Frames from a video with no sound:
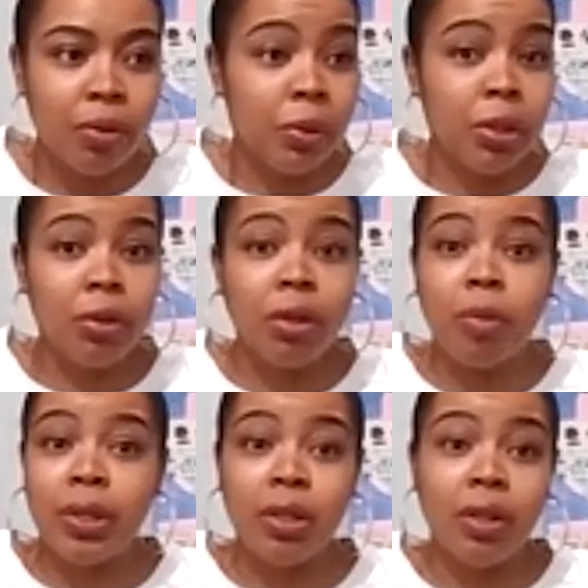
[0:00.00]
When you're
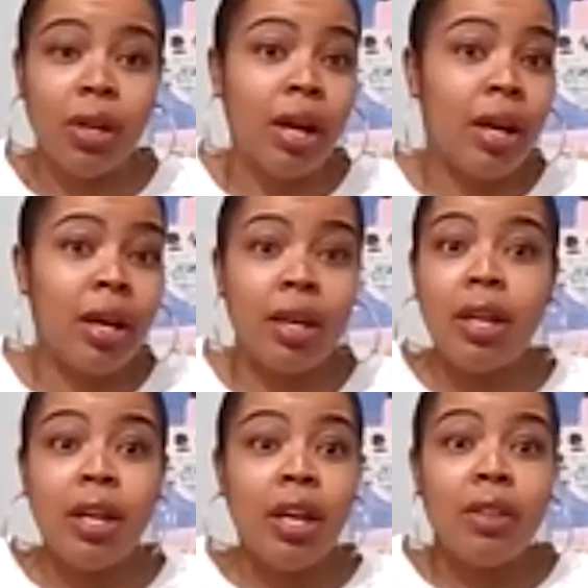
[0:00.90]
up and you're high,
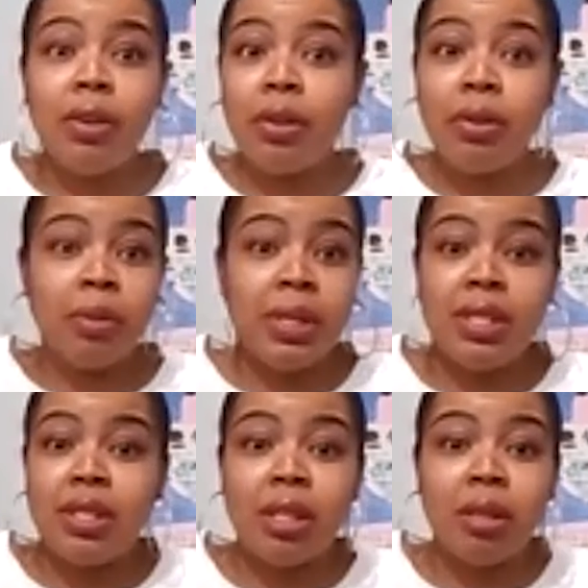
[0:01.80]
they're going to be
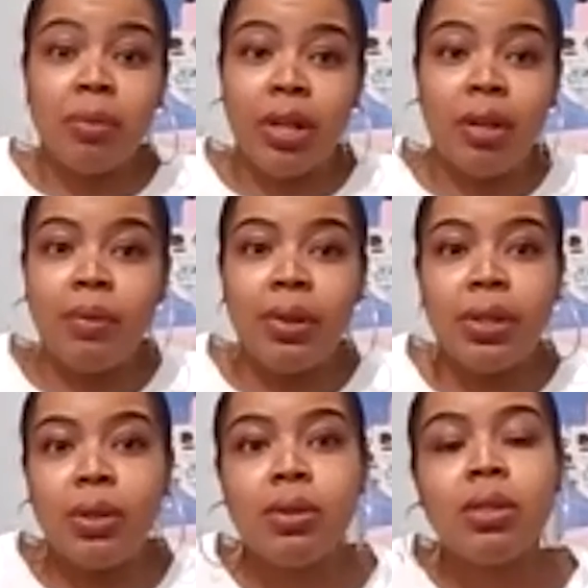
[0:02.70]
celebrating with you.